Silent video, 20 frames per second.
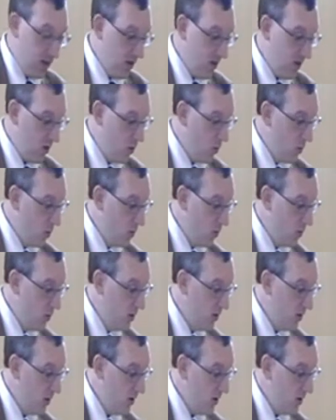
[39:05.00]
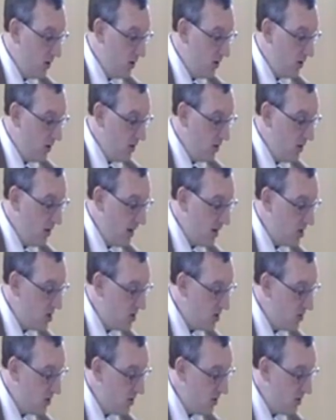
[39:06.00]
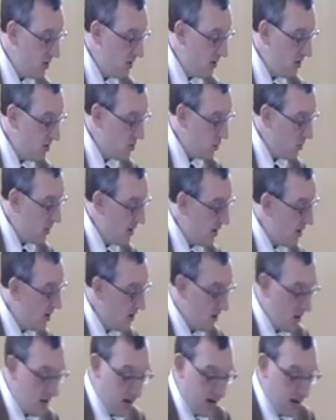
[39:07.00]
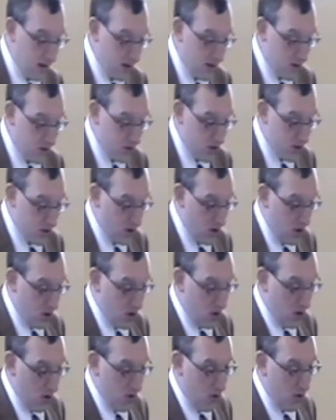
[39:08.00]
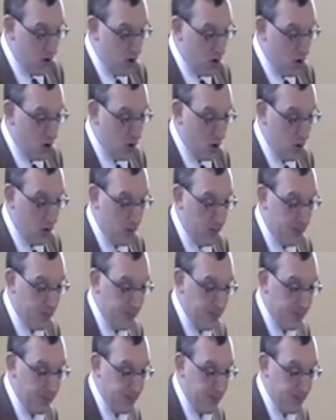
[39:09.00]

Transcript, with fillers: in the Old Testament as well as the New.